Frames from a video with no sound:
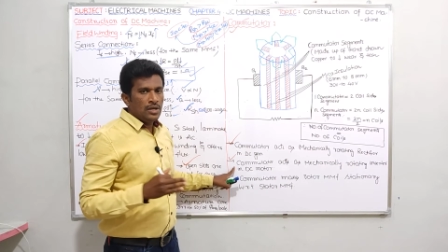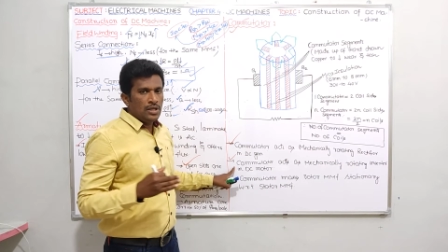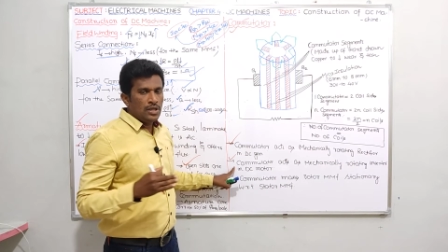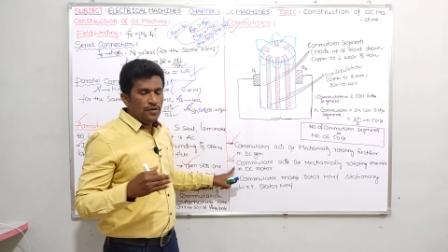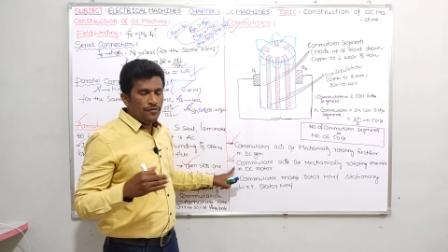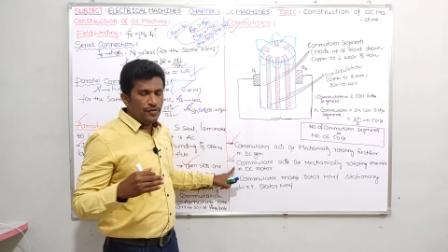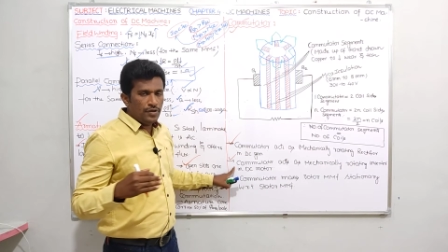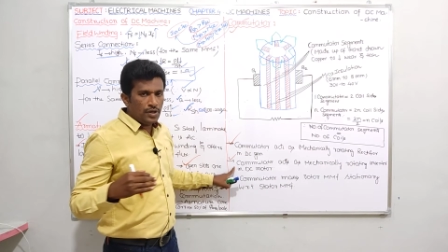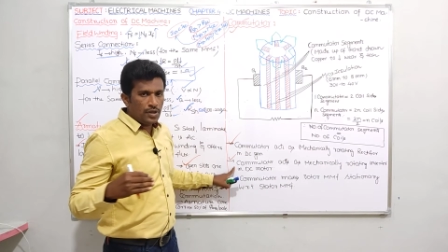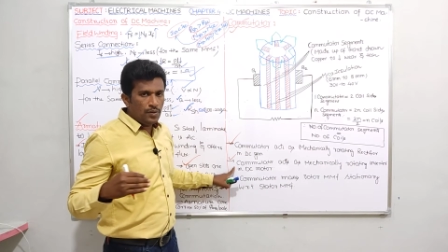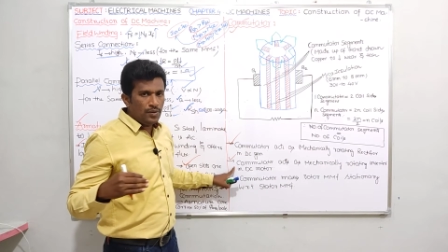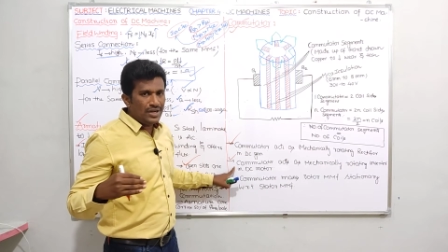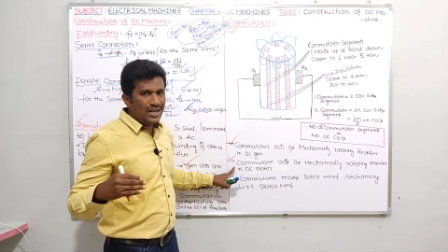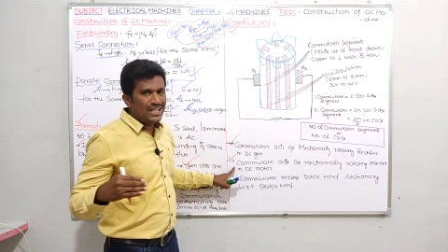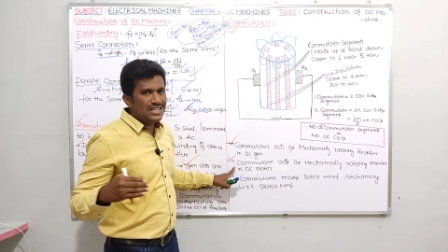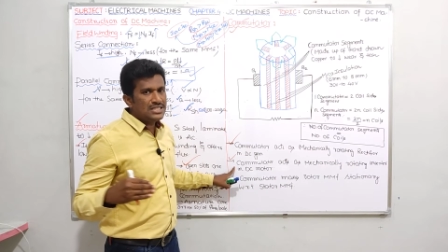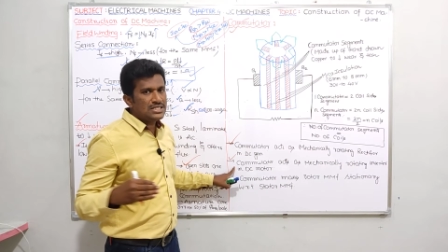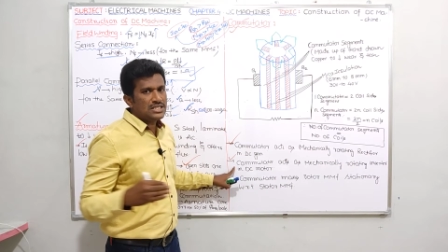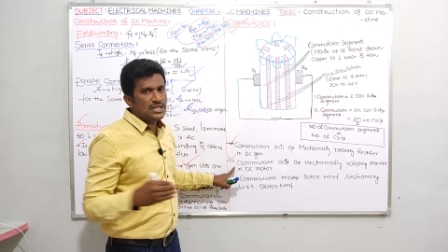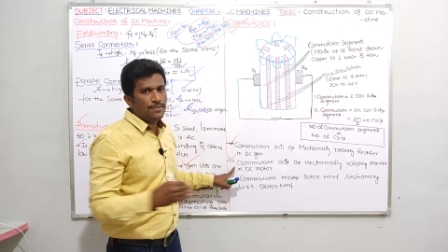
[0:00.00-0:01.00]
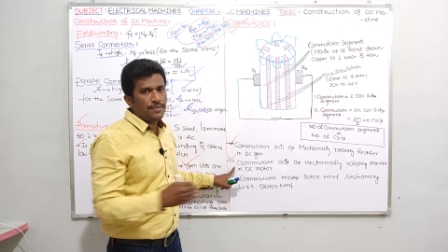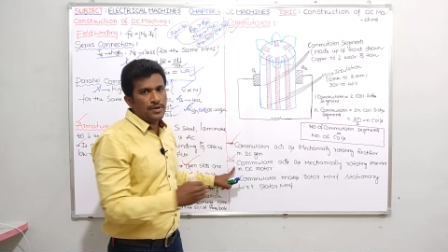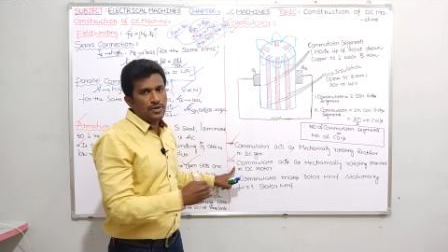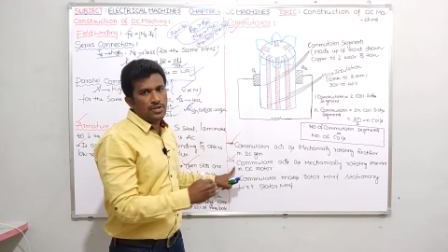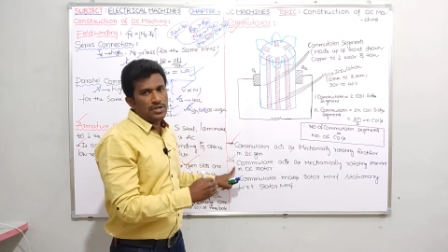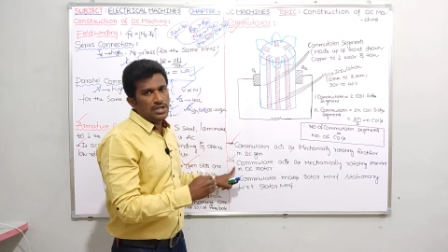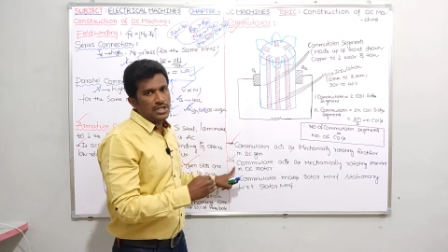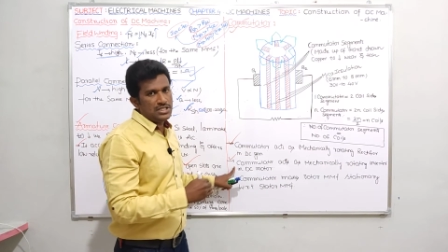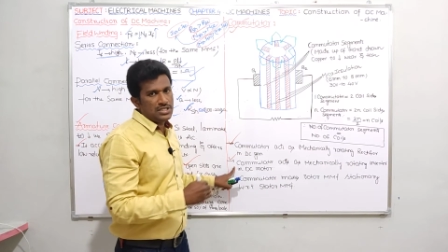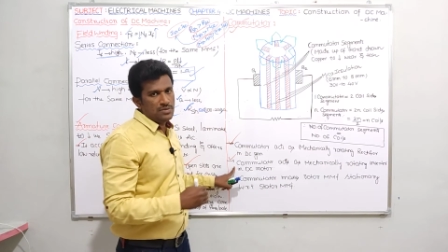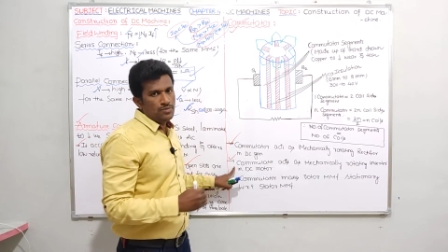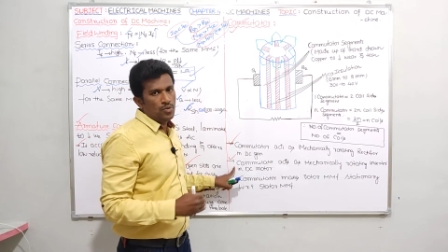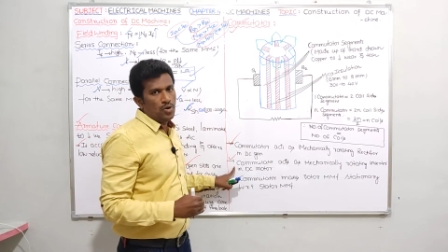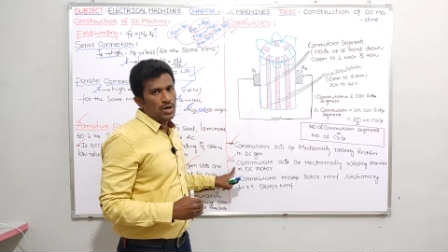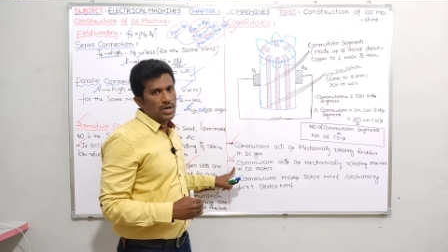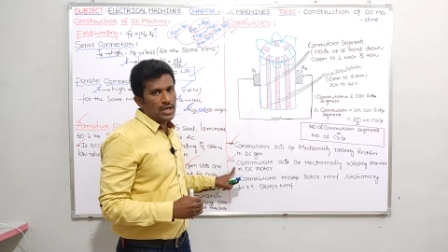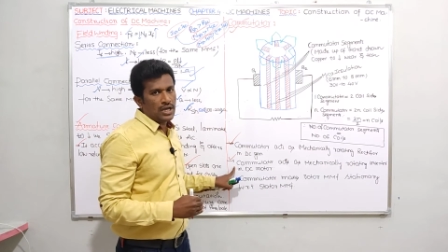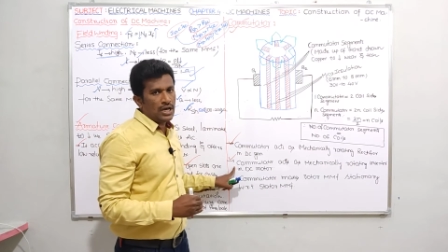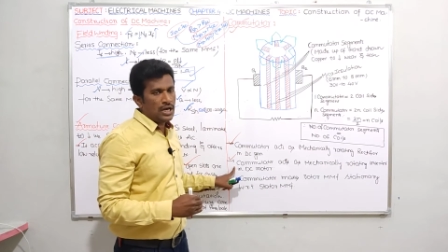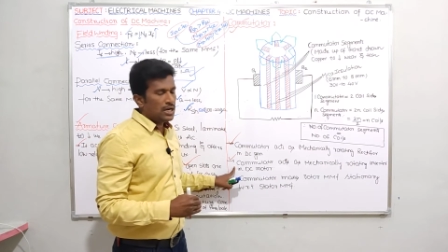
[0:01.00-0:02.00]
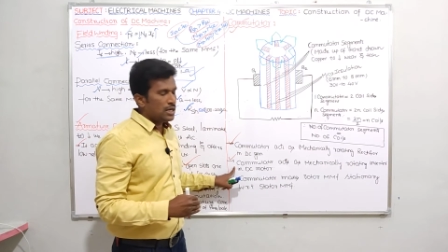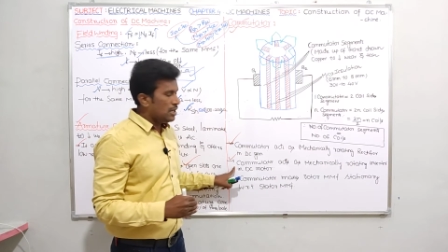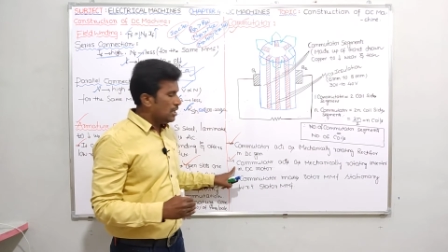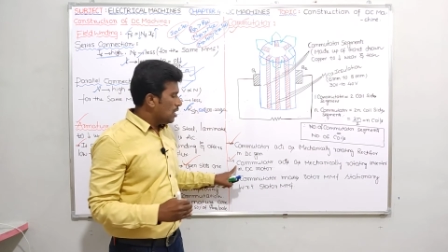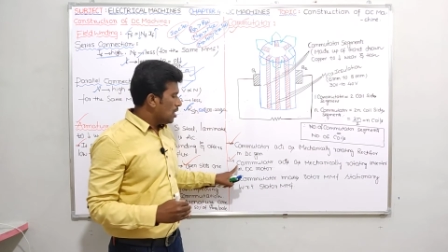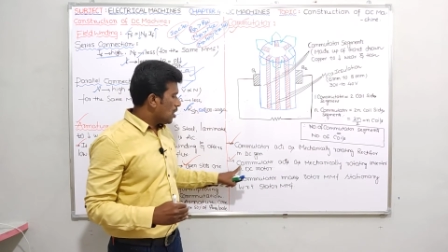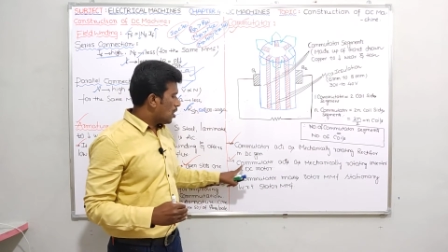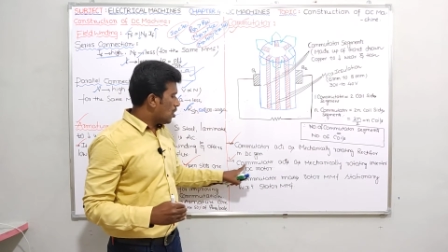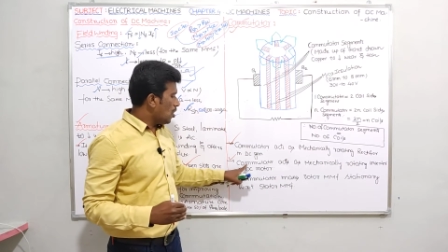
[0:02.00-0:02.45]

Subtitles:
if you give DC supply to the DC motor,